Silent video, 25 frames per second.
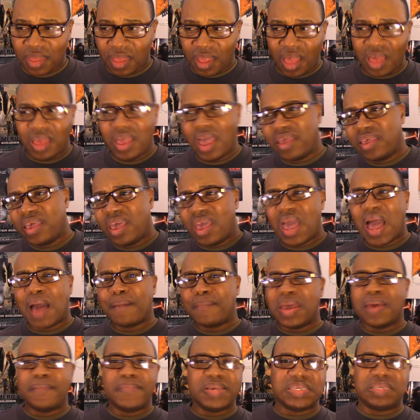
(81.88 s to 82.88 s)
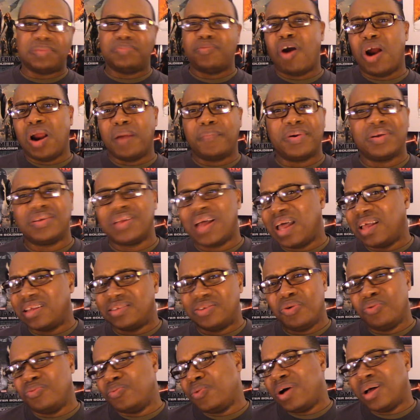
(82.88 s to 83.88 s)
And yeah, I may be smart, but that's
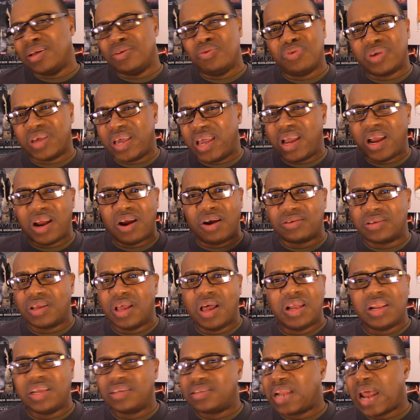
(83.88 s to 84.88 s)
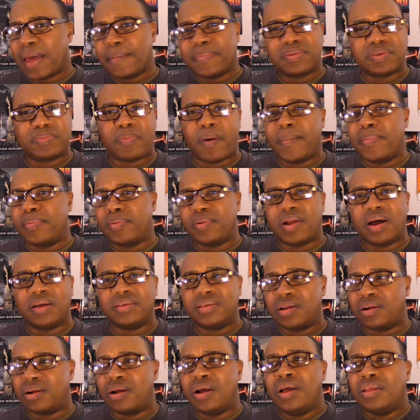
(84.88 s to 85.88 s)
well, who cares? There's a lot of smart people out
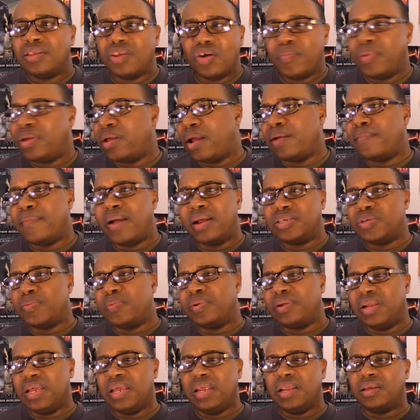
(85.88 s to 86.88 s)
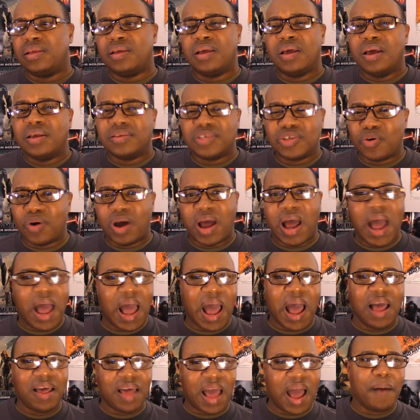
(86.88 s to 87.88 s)
there. I mean everybody should be leading. So
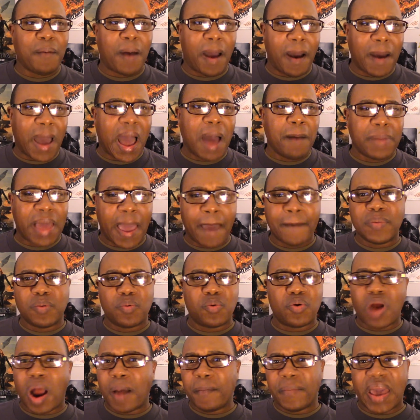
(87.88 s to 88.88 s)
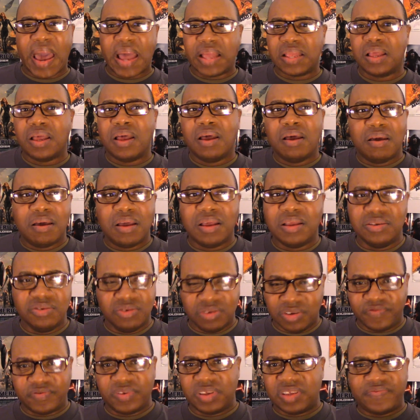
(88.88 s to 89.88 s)
I, I, I, I'm happy where I'm at and
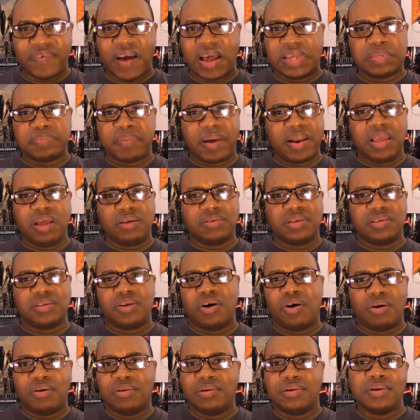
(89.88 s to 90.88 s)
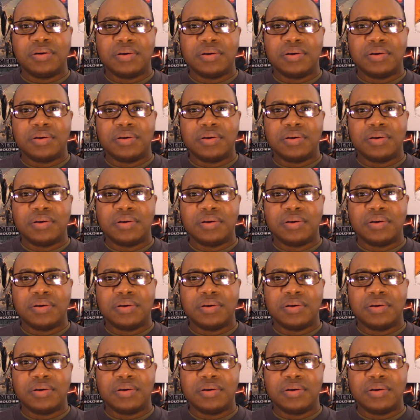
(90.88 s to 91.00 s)
just find somebody else. That's all.